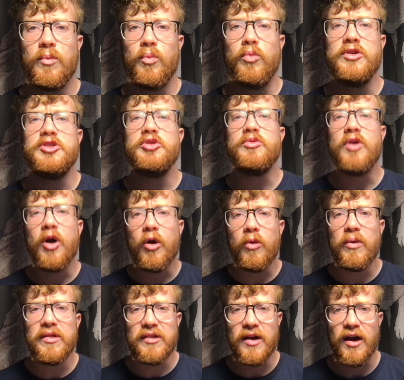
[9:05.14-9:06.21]
Would you go
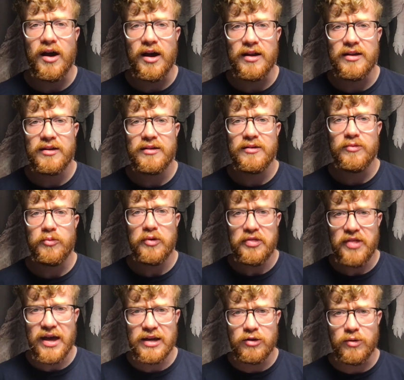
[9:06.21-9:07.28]
with God with
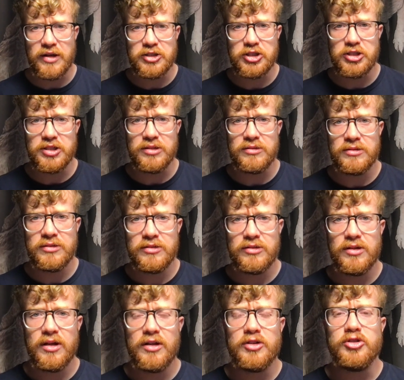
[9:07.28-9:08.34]
that question?
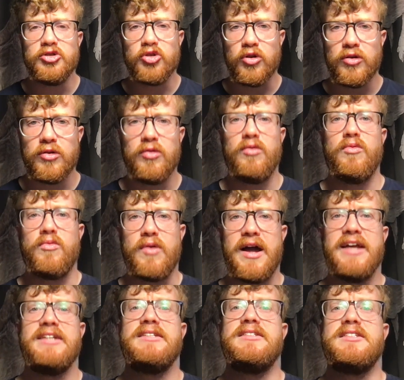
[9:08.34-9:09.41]
Journal,
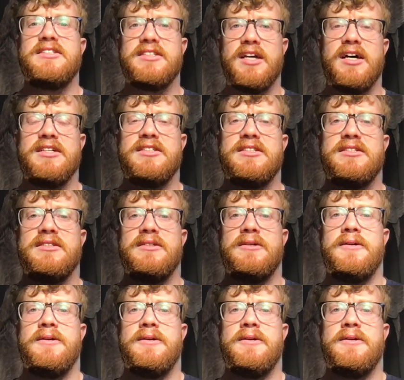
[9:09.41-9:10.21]
write, discuss.